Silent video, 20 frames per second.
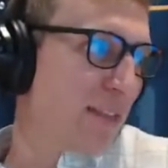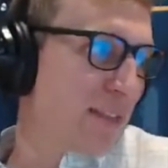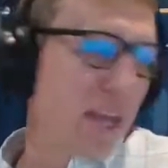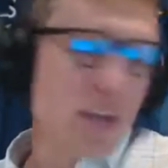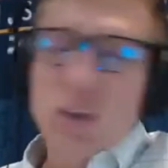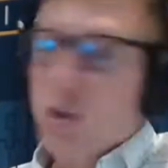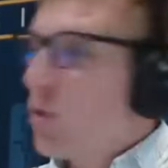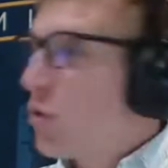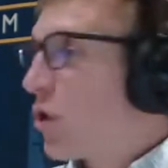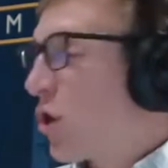
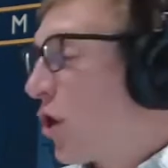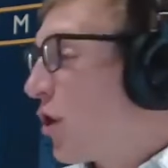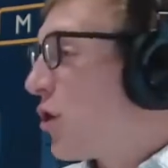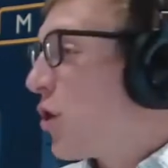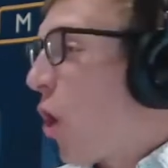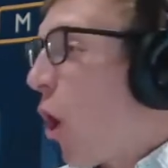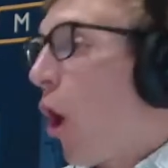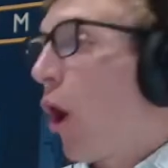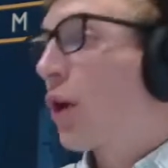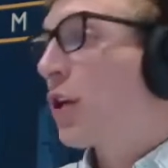that you
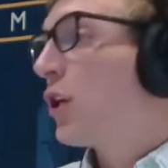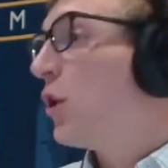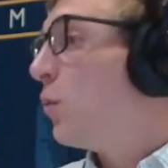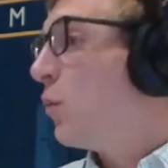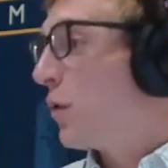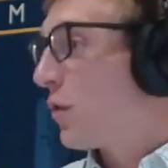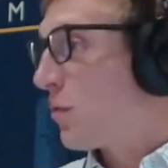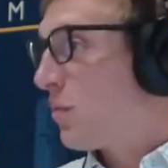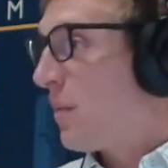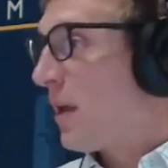couldn't argue
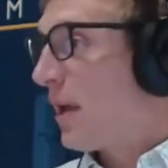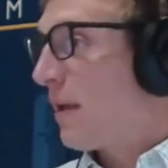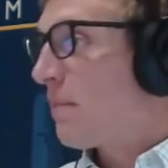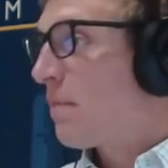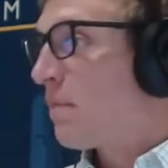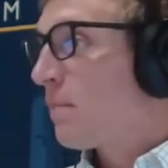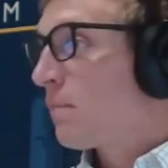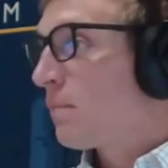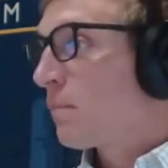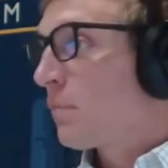with me
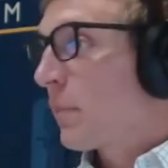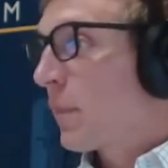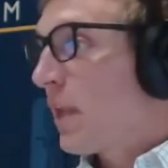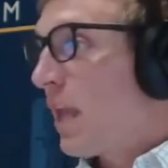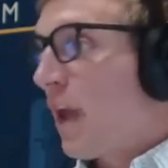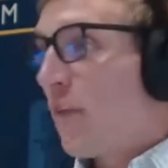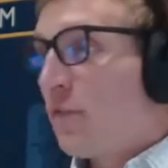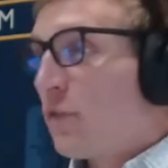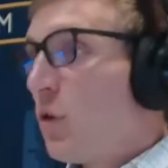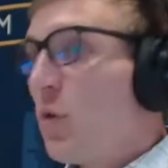
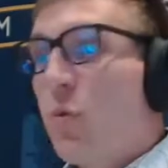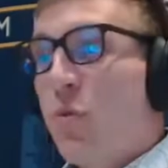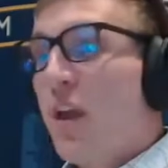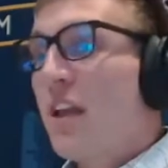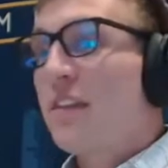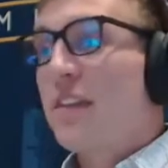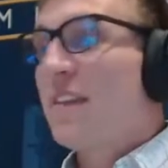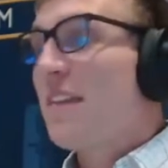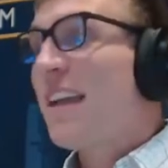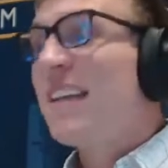if you
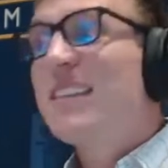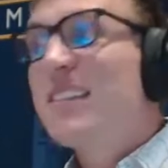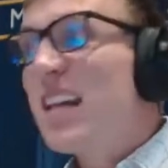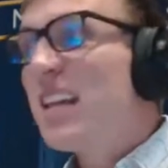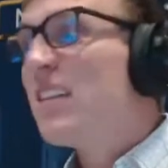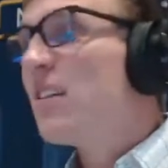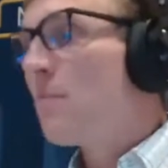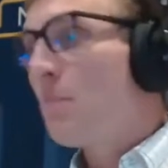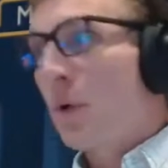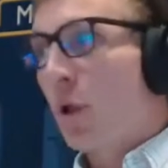think that they
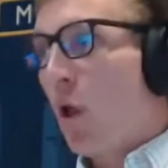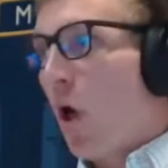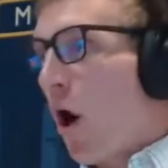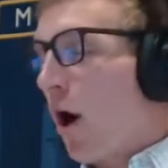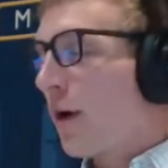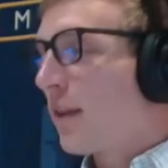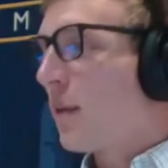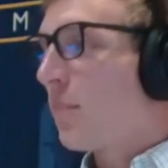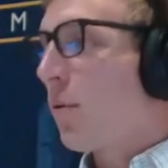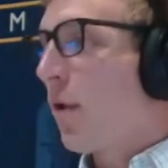didn't
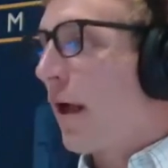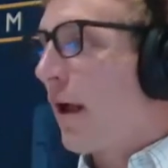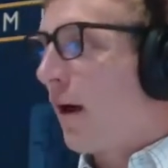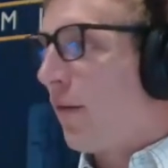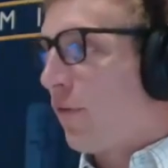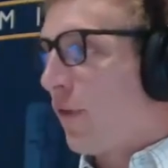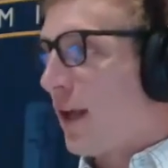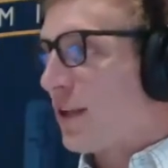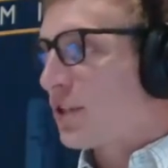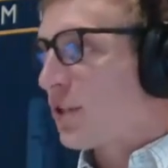belong in the
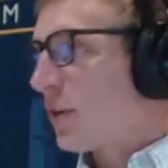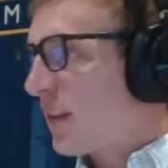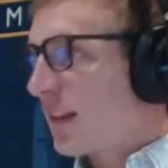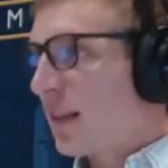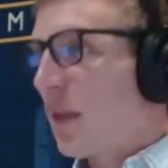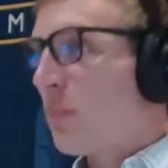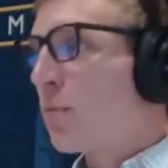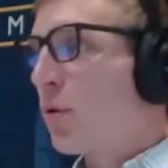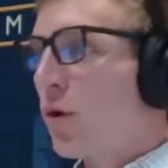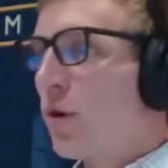playoff last year. I think
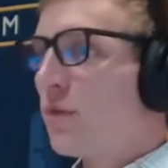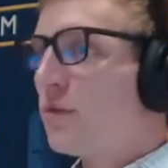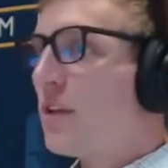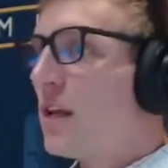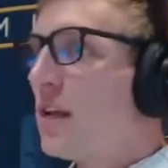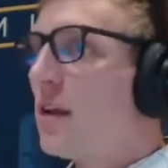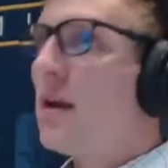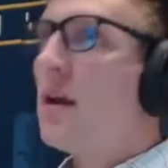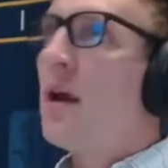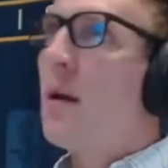they proved
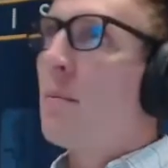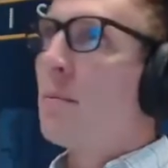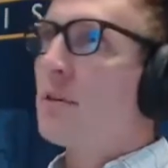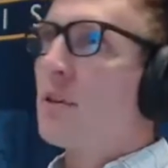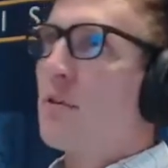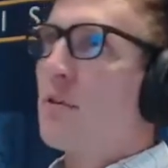it. But the